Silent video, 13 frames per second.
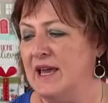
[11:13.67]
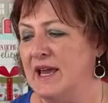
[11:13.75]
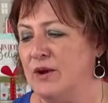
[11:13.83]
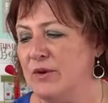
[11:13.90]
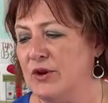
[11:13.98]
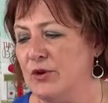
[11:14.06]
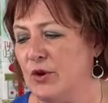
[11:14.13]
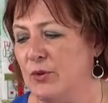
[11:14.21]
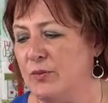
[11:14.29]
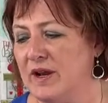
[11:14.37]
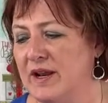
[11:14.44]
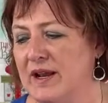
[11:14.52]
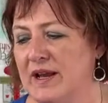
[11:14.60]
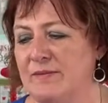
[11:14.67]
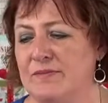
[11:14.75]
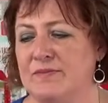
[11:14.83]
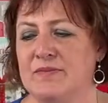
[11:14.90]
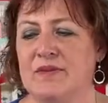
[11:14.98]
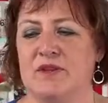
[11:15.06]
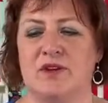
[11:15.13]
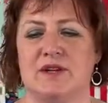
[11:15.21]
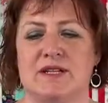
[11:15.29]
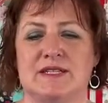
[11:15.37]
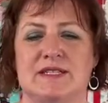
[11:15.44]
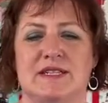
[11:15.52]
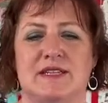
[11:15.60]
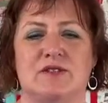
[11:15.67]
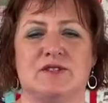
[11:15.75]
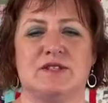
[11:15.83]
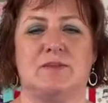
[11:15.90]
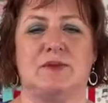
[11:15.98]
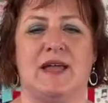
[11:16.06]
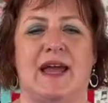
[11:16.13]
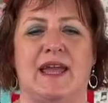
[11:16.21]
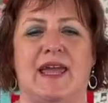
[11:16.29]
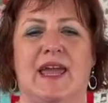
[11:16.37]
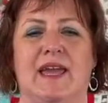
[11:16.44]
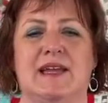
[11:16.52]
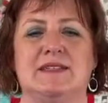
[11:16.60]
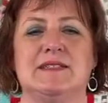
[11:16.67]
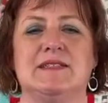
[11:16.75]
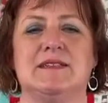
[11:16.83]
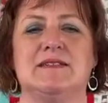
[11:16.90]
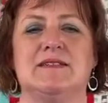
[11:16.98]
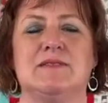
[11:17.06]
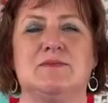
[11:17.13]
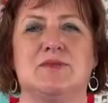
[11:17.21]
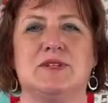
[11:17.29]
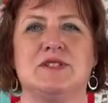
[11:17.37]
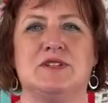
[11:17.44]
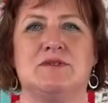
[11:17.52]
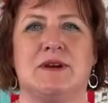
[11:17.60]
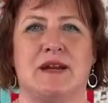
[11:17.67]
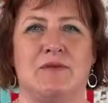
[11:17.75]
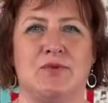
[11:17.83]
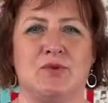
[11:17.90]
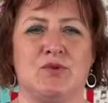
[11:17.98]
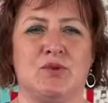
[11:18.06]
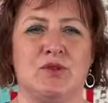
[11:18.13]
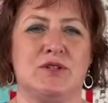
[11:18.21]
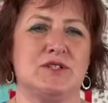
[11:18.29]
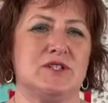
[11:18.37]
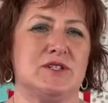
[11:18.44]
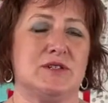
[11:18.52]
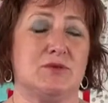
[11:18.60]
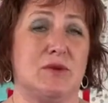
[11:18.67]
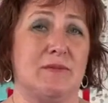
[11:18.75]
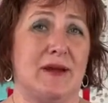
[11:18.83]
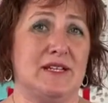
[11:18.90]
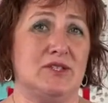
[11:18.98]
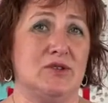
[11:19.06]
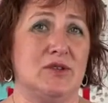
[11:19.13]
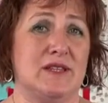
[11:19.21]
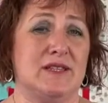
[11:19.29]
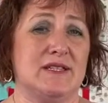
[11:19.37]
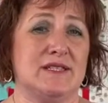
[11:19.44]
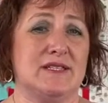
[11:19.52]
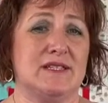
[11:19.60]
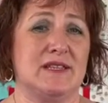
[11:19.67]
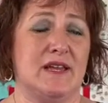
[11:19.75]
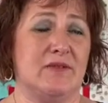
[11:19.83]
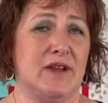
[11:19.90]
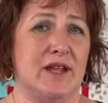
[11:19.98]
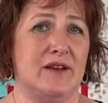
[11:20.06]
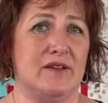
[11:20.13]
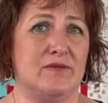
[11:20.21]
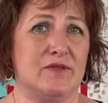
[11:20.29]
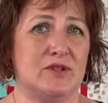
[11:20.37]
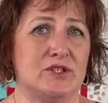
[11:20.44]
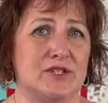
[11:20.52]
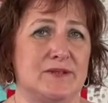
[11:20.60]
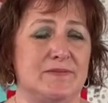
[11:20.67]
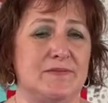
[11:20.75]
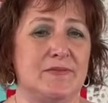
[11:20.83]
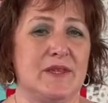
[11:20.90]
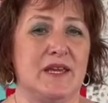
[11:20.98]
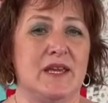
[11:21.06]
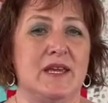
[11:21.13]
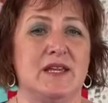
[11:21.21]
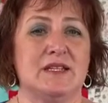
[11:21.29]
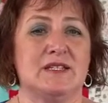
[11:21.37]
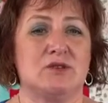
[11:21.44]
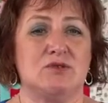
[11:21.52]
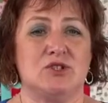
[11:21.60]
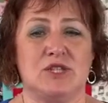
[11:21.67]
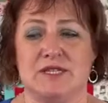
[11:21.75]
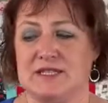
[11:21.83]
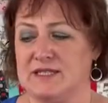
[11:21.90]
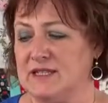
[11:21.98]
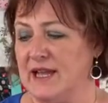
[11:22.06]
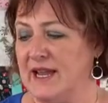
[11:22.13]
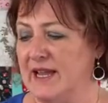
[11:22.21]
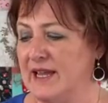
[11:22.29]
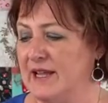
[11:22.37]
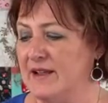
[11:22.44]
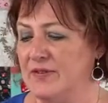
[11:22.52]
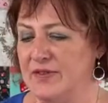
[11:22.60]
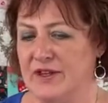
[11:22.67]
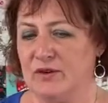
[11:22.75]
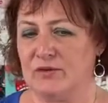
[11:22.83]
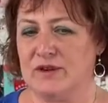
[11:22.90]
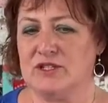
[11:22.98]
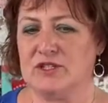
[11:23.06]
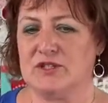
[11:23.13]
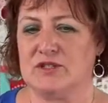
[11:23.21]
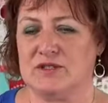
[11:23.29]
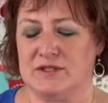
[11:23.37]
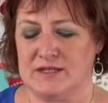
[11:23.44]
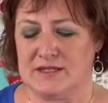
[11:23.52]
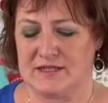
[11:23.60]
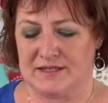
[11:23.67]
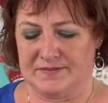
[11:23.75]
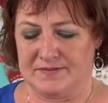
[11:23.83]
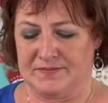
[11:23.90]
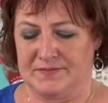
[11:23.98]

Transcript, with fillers: and when you open it up, you're going to see there's a black hand printed right on the ruler to remind you that this is a left-handed version. So just like the originals,